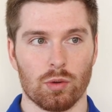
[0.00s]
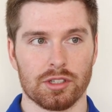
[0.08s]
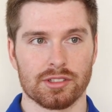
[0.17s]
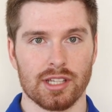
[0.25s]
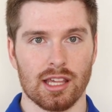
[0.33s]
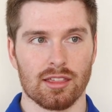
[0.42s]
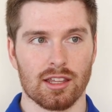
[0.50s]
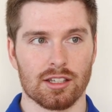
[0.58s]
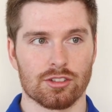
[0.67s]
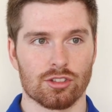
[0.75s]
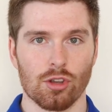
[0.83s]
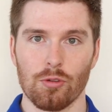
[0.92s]
we say
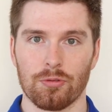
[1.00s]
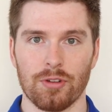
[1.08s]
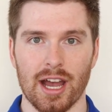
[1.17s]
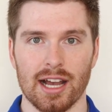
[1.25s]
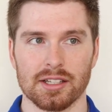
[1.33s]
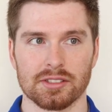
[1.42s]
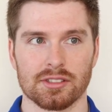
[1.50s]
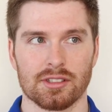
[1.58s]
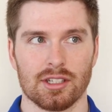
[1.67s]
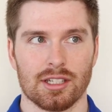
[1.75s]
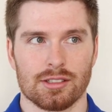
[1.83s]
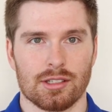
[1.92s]
things so fast,
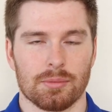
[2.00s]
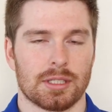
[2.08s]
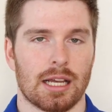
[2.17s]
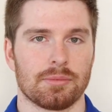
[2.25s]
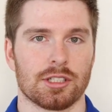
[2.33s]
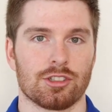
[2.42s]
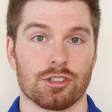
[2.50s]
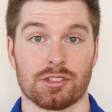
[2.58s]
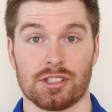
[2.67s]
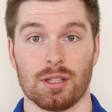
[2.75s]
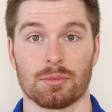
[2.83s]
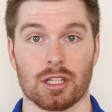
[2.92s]
sometimes it
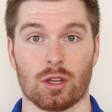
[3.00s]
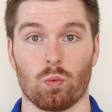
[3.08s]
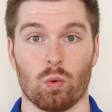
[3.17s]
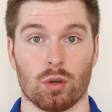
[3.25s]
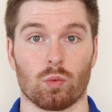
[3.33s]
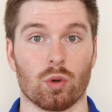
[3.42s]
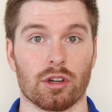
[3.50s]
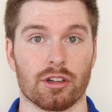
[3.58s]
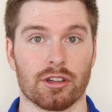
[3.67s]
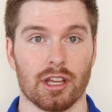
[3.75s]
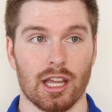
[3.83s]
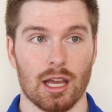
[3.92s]
just seems like one
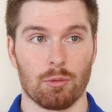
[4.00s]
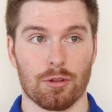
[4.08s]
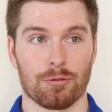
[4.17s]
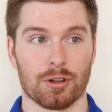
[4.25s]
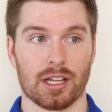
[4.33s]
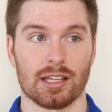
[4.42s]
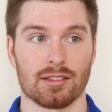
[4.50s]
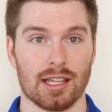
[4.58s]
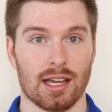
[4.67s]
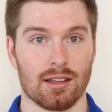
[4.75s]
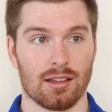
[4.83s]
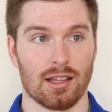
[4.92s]
word and we forget
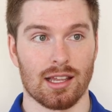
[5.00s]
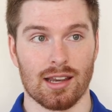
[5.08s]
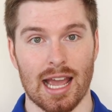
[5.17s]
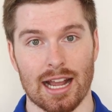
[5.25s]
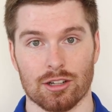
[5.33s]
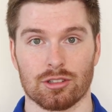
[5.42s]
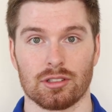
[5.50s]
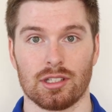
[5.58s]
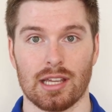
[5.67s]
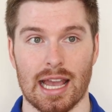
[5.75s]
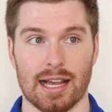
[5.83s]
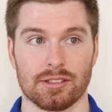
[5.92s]
that it
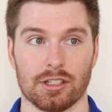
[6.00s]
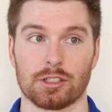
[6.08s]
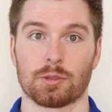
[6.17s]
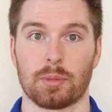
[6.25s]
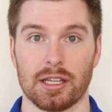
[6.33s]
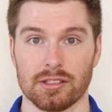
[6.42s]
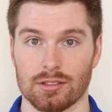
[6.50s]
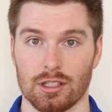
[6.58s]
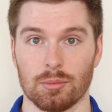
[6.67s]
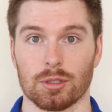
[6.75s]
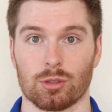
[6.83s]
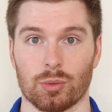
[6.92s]
actually has a space
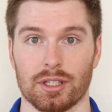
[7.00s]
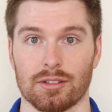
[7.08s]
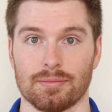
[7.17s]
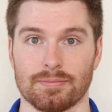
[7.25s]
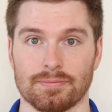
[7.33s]
in between.